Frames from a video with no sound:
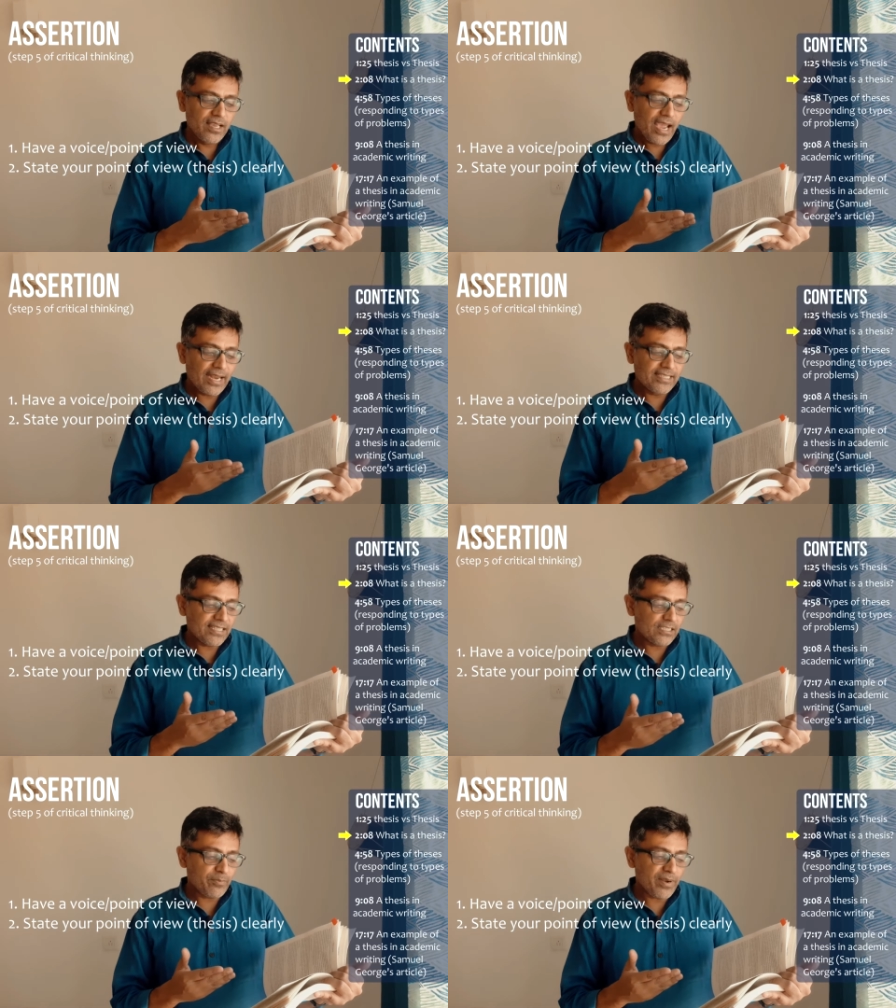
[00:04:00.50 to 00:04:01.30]
and is
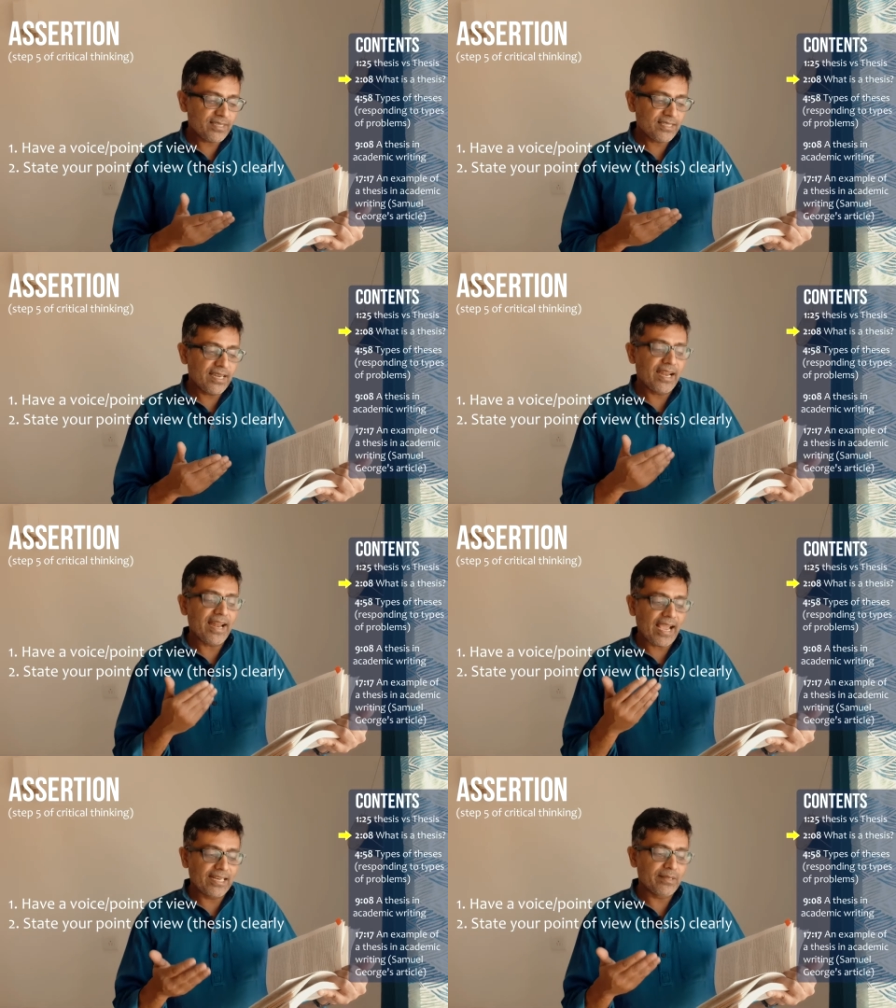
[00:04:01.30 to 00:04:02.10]
expressed in an
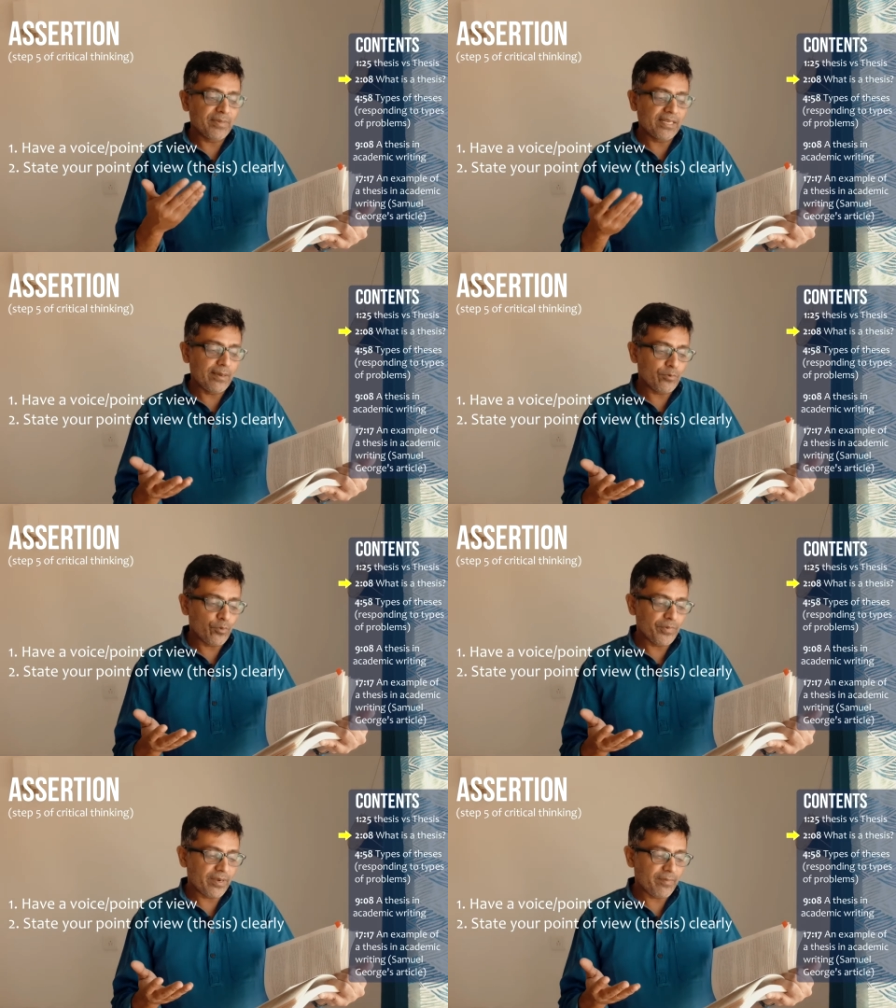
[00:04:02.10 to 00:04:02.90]
academically
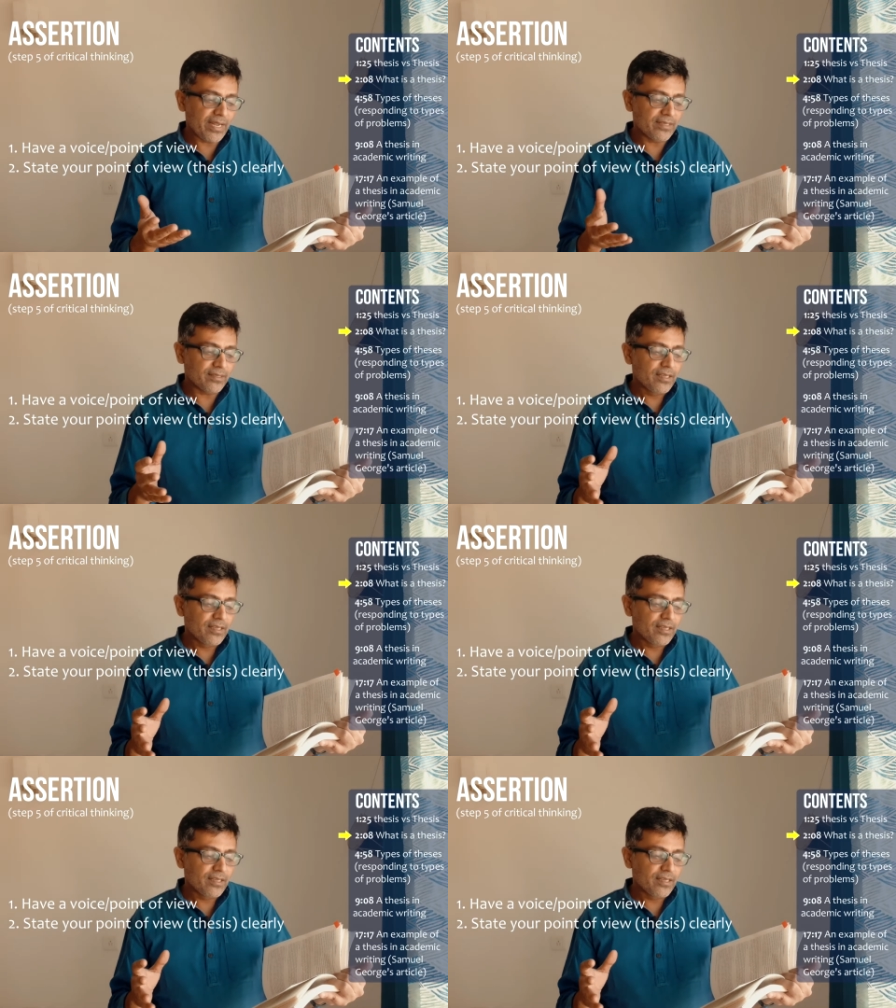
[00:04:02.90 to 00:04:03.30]
appropriate manner.